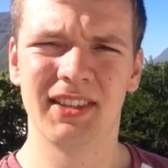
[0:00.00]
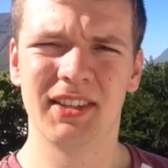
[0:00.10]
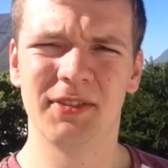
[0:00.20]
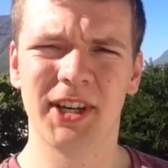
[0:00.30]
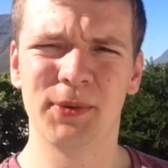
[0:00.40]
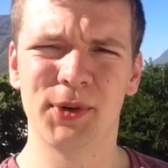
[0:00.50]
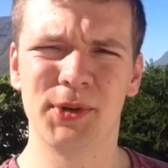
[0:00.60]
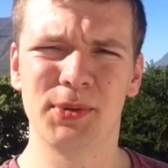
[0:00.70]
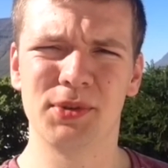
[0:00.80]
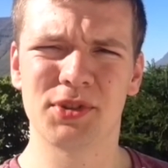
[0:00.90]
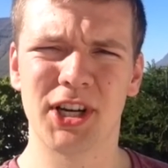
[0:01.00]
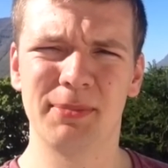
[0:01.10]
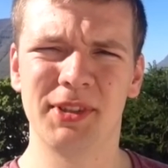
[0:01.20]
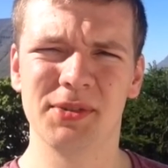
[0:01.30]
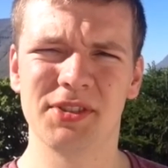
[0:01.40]
If I were to
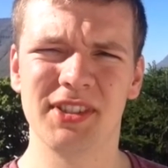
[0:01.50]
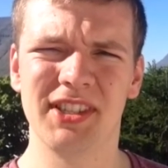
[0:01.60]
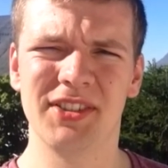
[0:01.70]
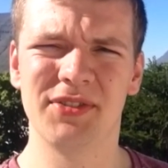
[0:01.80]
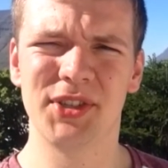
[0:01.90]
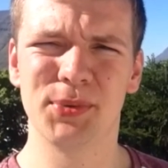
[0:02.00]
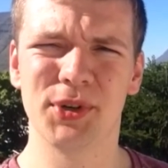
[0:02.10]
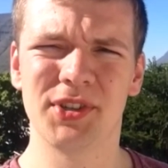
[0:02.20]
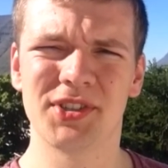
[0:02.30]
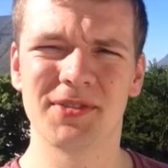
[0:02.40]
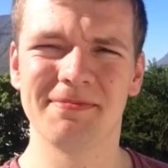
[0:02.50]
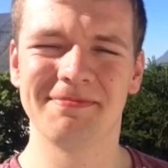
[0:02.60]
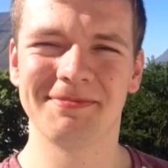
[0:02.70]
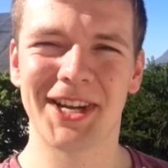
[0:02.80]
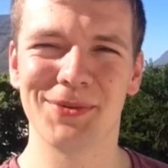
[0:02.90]
describe Tilsley in three words,
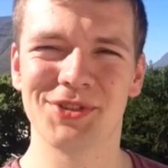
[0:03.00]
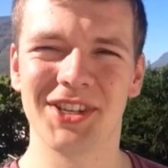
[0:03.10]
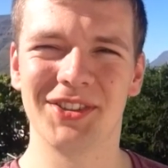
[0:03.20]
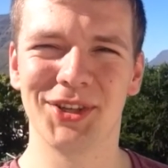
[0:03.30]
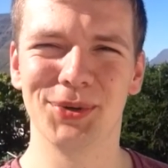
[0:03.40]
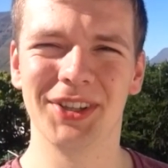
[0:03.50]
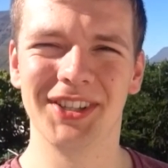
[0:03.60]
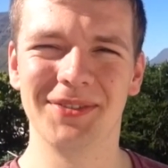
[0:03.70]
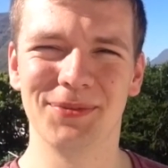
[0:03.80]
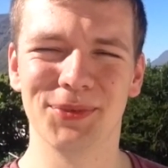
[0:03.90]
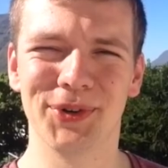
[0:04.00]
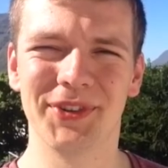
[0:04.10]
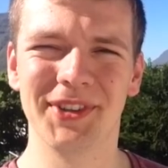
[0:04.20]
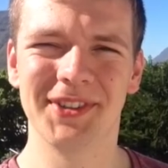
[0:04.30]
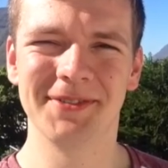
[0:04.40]
I would say totally
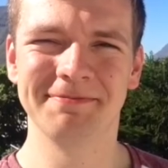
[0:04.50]
worth it.